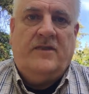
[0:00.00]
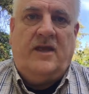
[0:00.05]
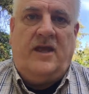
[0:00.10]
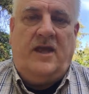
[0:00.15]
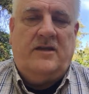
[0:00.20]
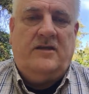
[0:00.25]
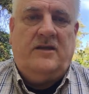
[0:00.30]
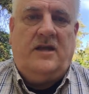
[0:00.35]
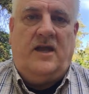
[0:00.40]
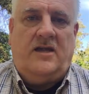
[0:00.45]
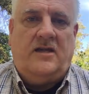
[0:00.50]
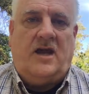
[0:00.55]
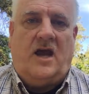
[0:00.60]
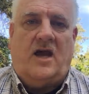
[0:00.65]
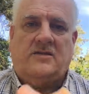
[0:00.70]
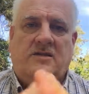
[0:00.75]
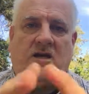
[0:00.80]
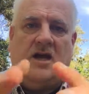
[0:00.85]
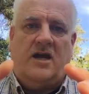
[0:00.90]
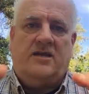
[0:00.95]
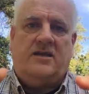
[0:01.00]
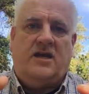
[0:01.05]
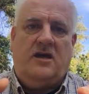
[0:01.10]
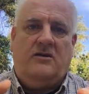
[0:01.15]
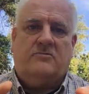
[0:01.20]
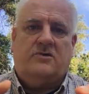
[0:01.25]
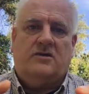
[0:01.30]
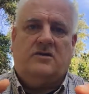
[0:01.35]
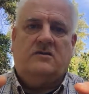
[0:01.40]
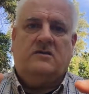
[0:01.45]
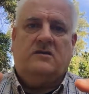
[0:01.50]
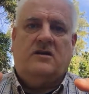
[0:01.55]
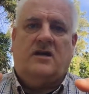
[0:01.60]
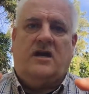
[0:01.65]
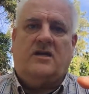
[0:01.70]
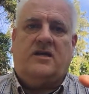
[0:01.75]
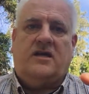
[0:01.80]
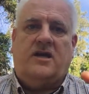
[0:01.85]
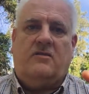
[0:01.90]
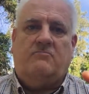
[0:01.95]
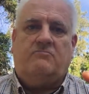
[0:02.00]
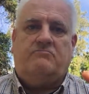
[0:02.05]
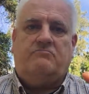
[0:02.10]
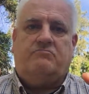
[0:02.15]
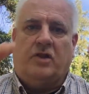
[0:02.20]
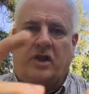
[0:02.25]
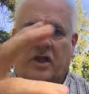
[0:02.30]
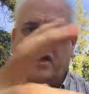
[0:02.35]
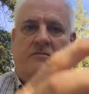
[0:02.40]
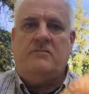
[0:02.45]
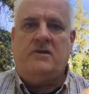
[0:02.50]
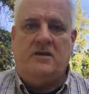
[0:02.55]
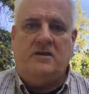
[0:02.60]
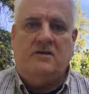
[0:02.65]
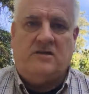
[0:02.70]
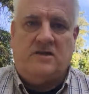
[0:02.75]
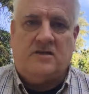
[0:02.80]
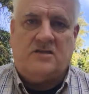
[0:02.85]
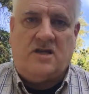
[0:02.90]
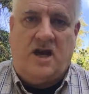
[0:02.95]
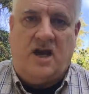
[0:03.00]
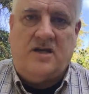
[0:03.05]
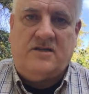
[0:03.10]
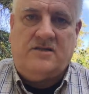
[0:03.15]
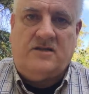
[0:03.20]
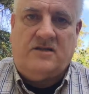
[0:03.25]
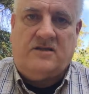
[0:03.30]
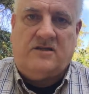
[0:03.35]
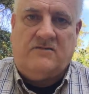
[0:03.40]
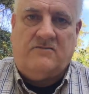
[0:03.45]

and I kept blaming the toxic